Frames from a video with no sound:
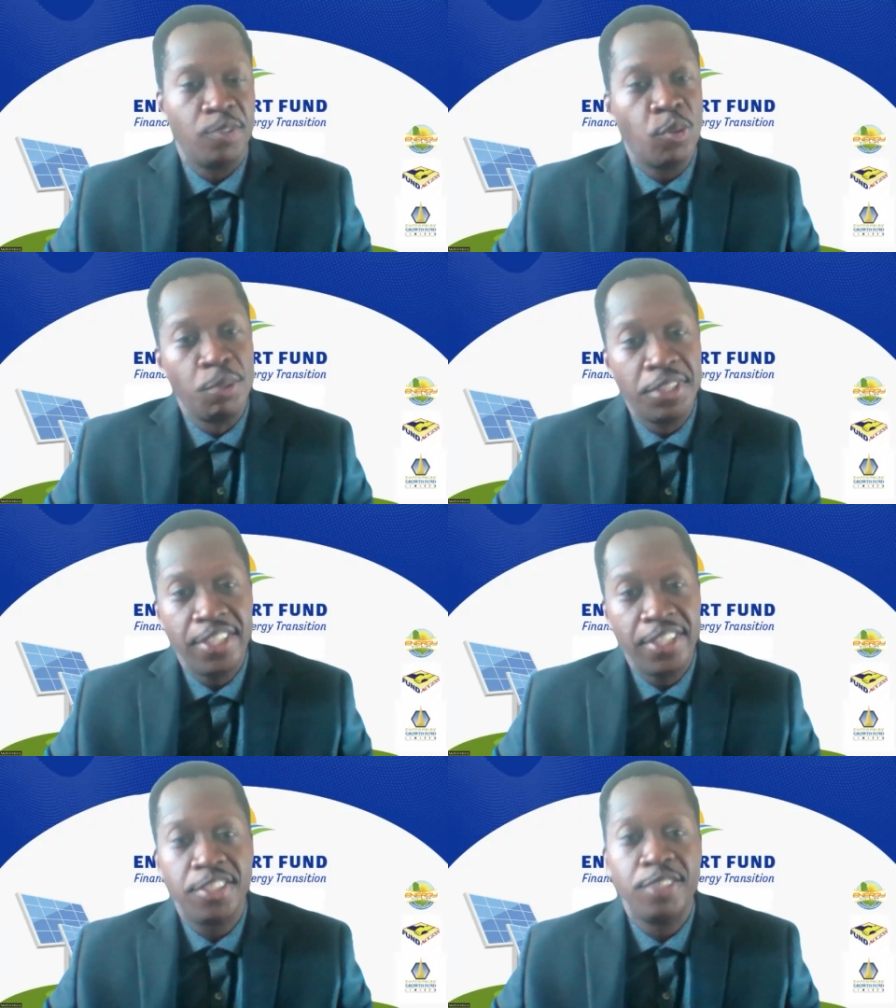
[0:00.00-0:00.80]

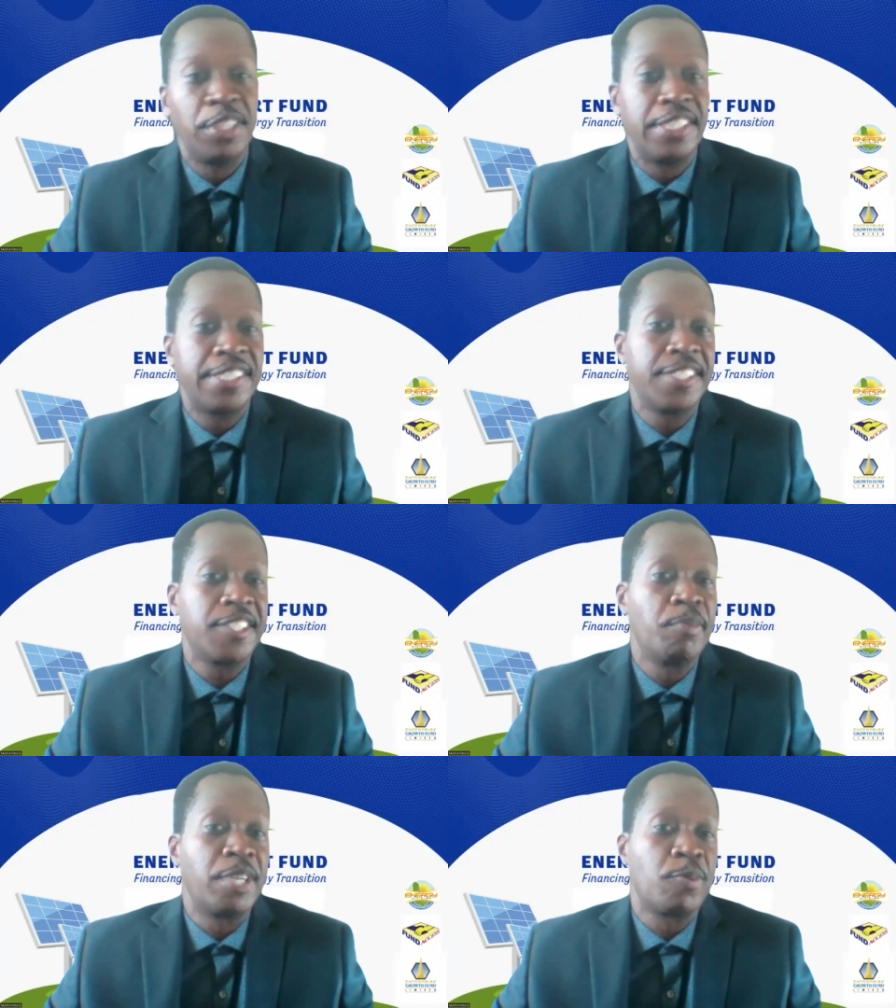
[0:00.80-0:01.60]
quotation for the
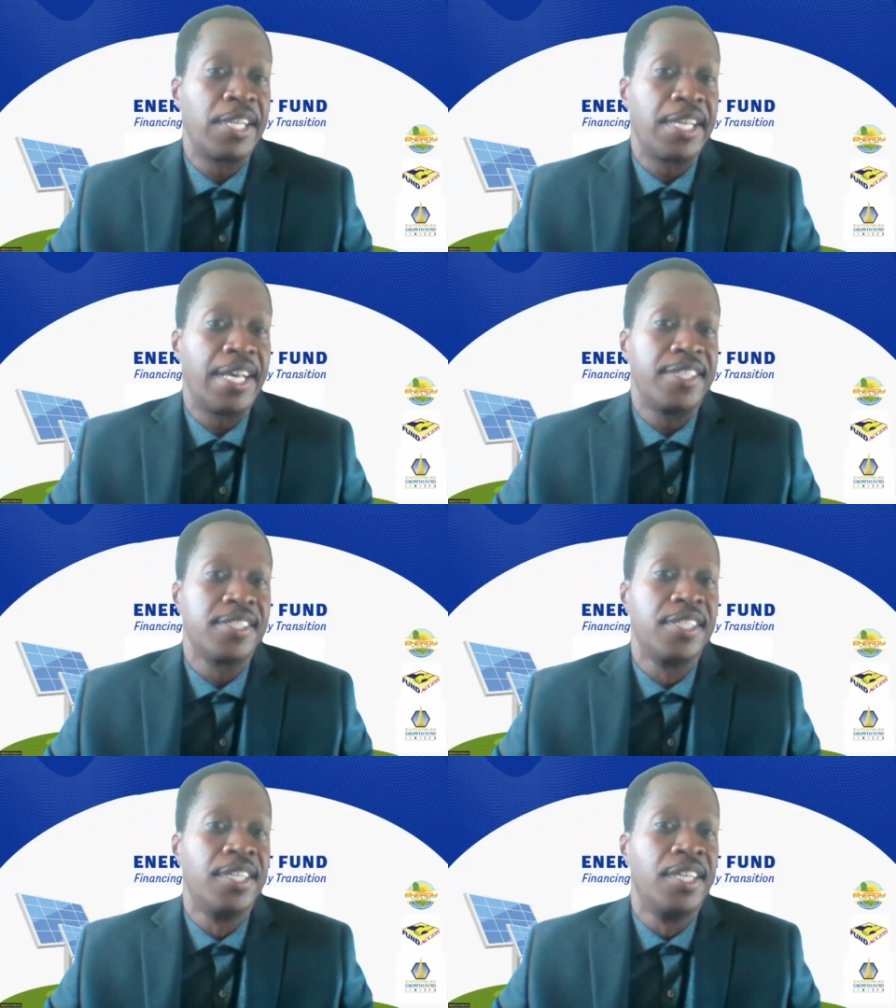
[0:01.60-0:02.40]
system, as well
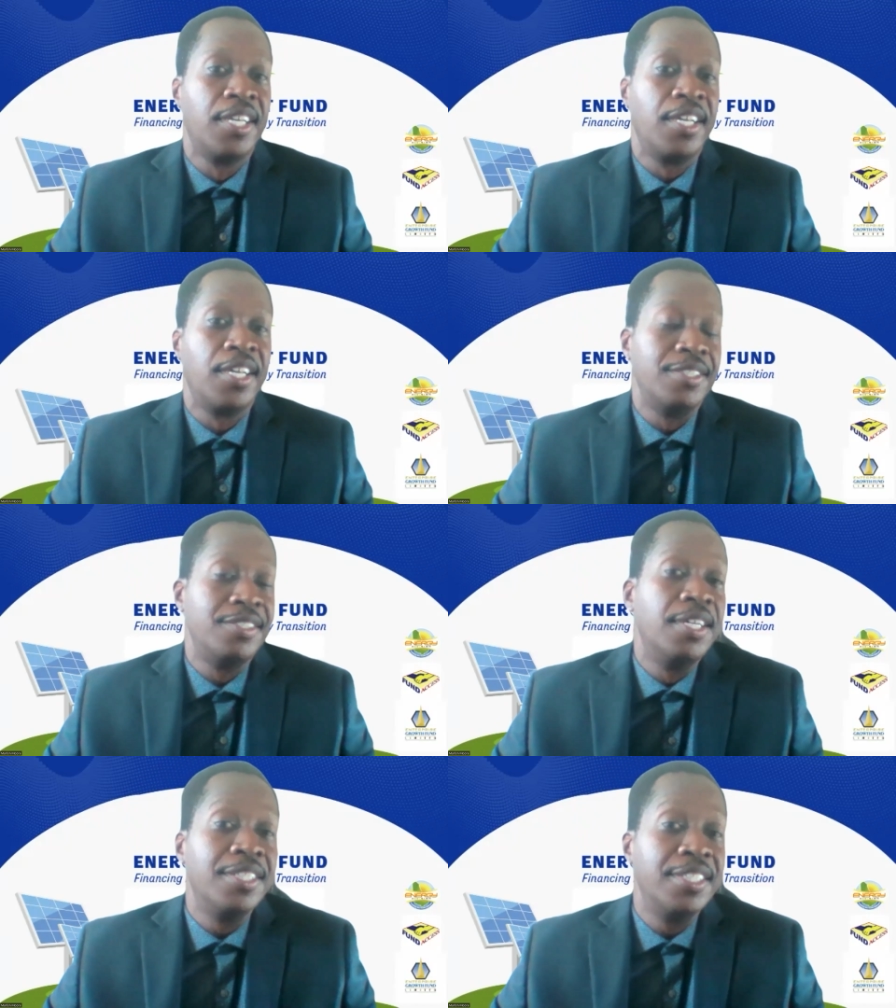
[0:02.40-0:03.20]
as
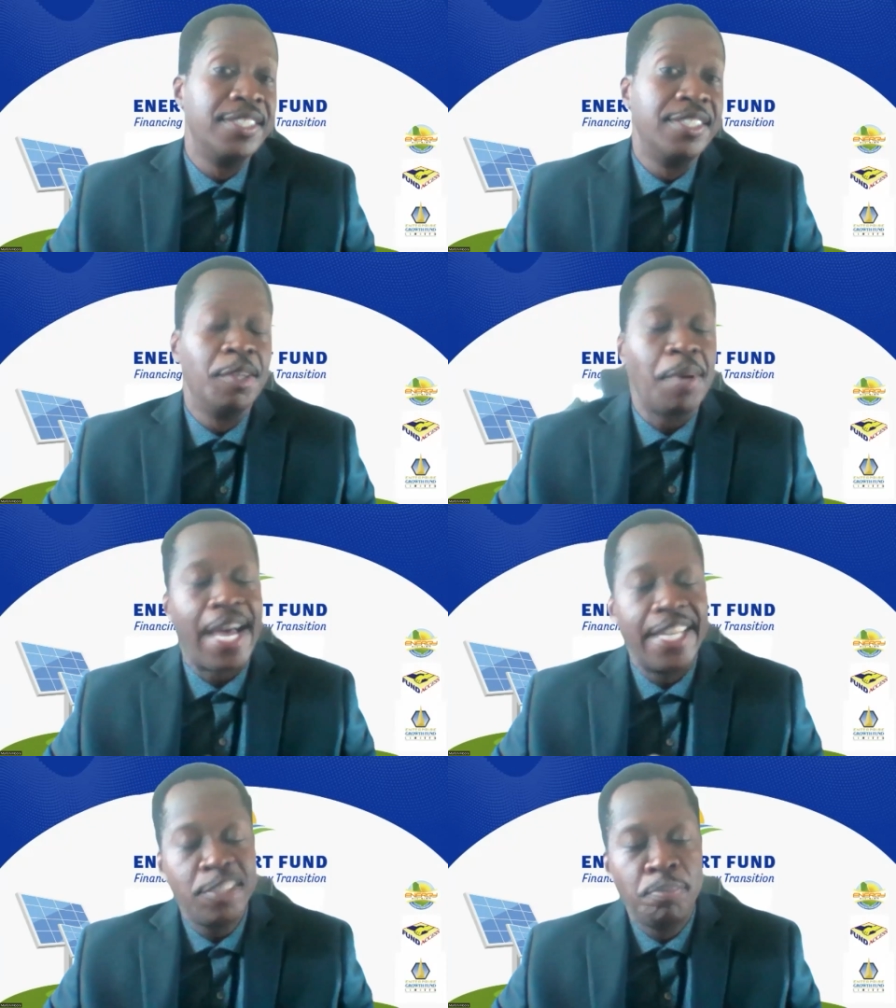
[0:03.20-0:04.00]

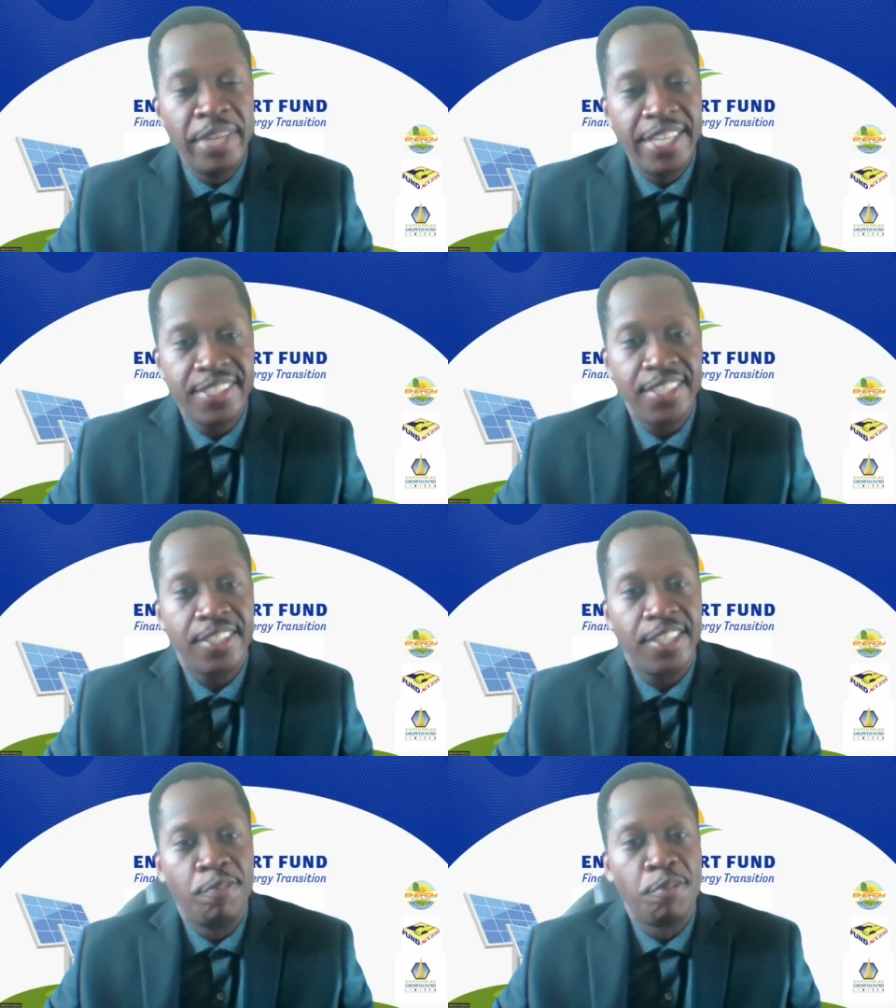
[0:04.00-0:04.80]
at least basic
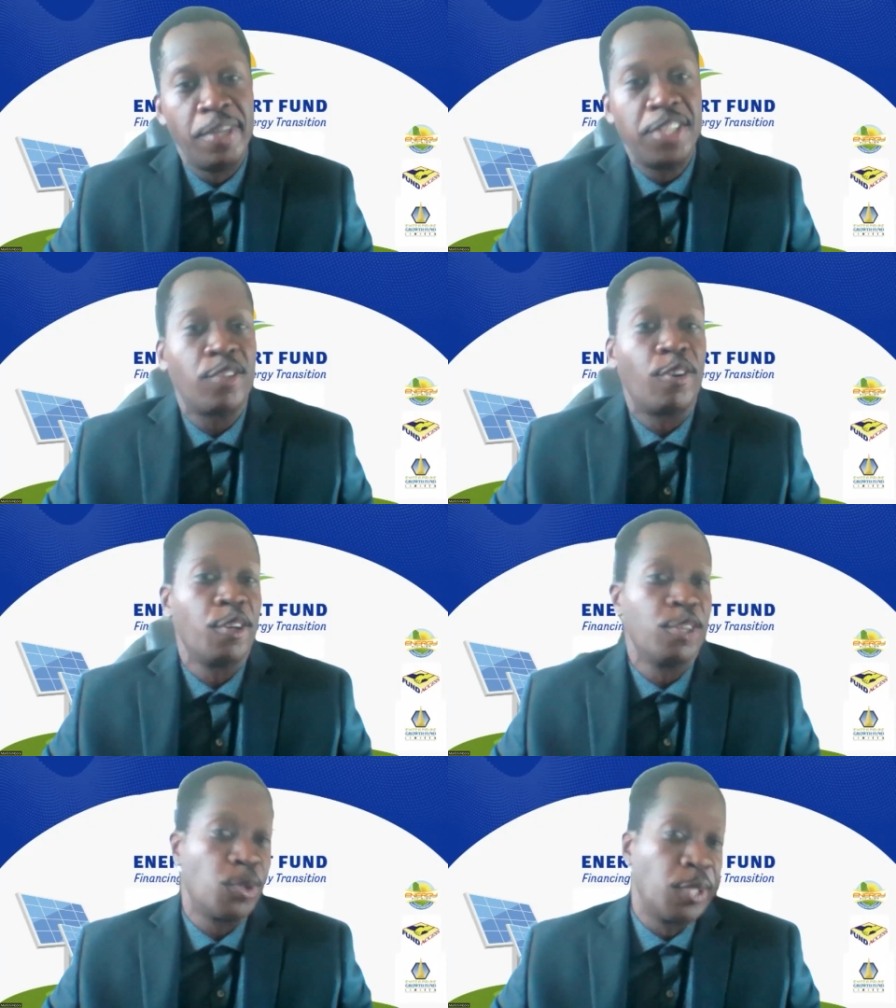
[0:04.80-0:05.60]
information on
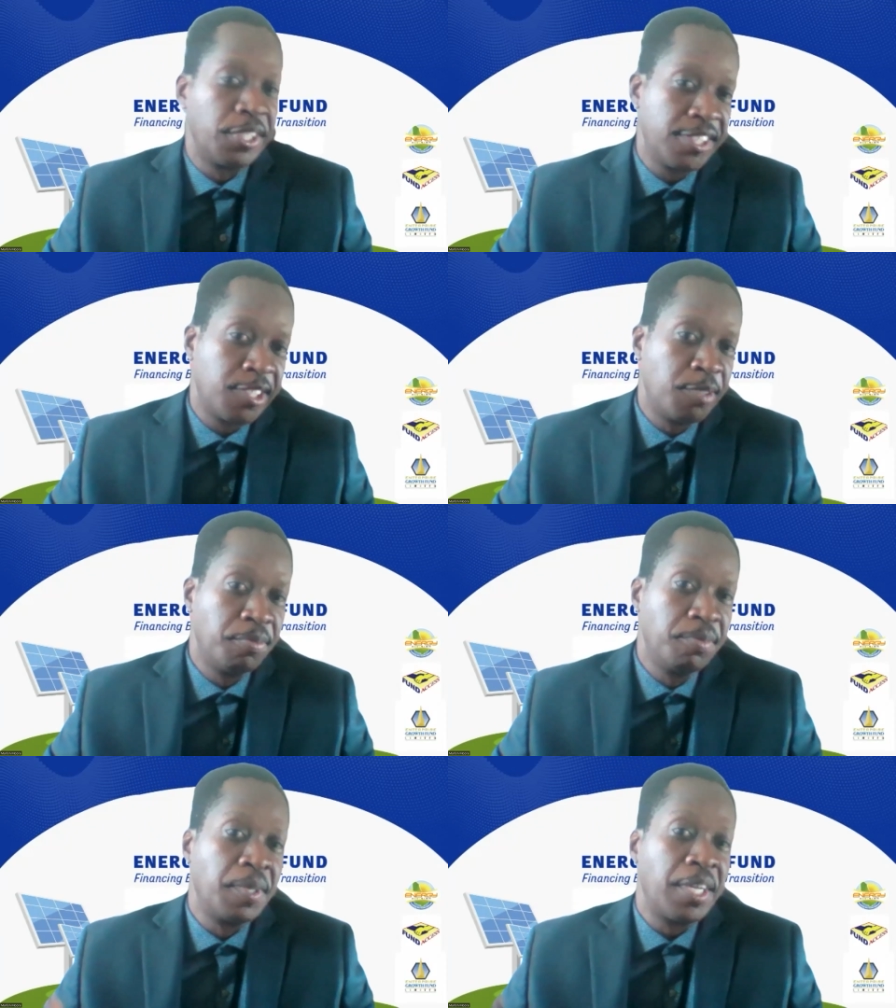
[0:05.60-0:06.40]
your solar system
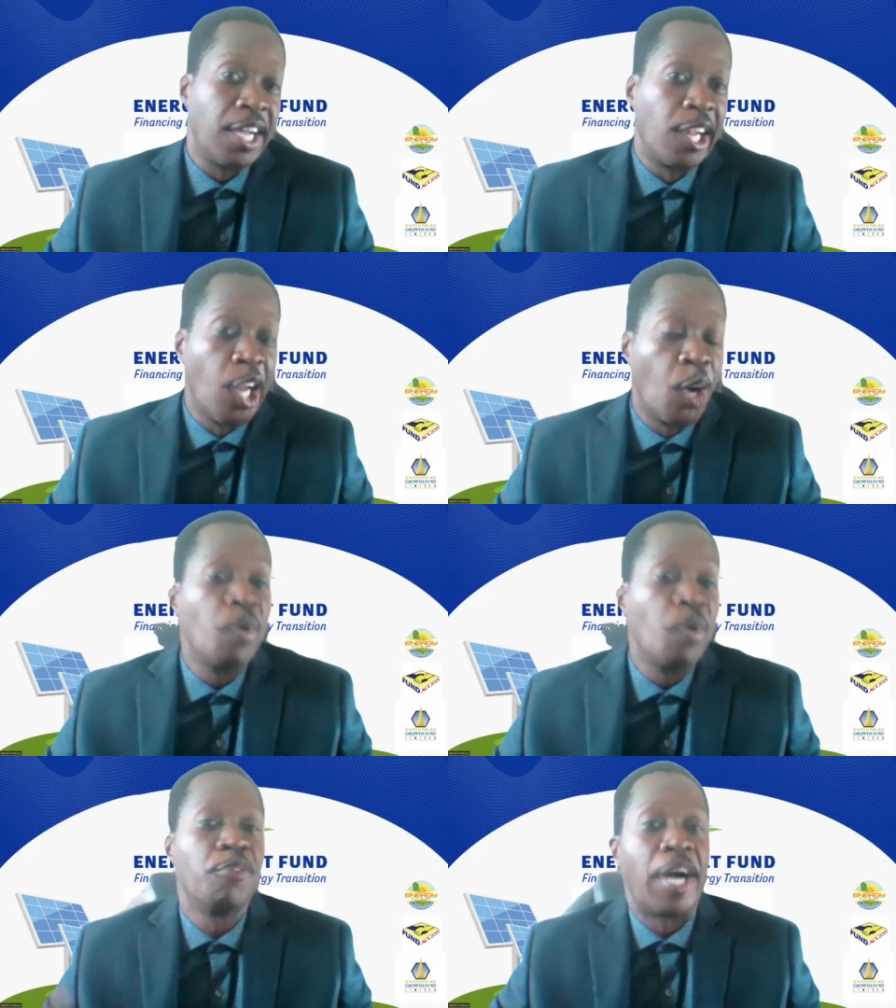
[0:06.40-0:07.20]
along
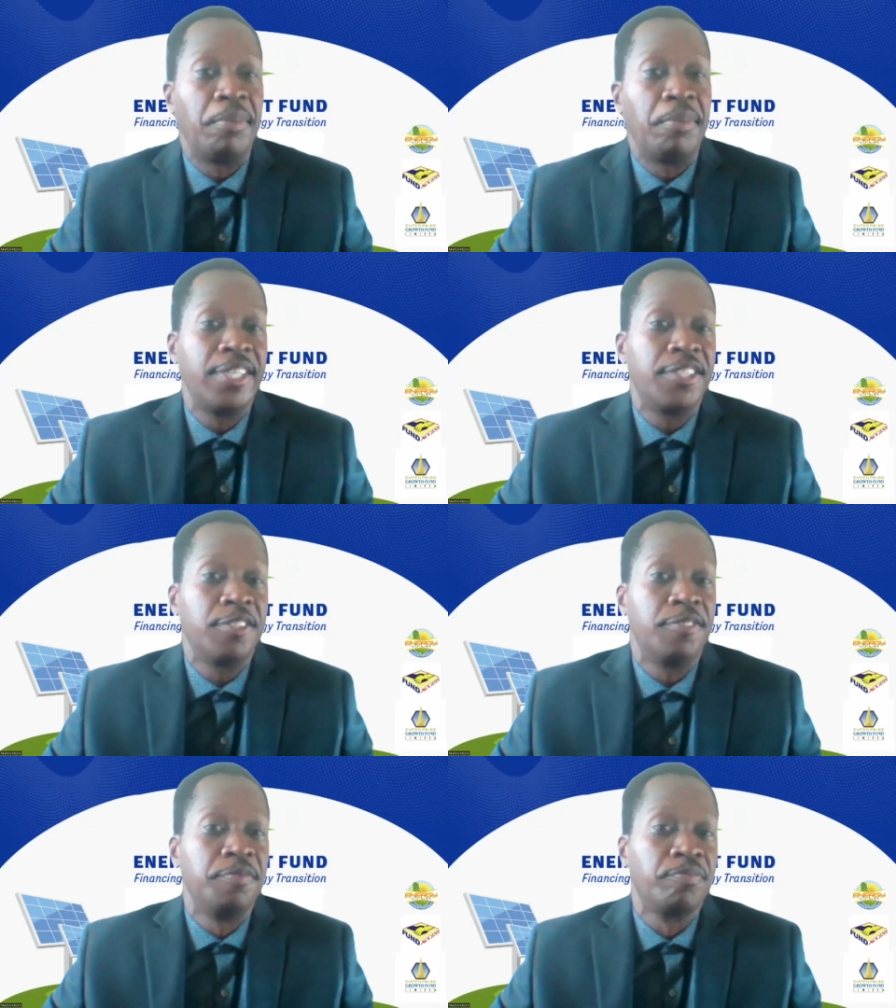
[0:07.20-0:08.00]
with your application.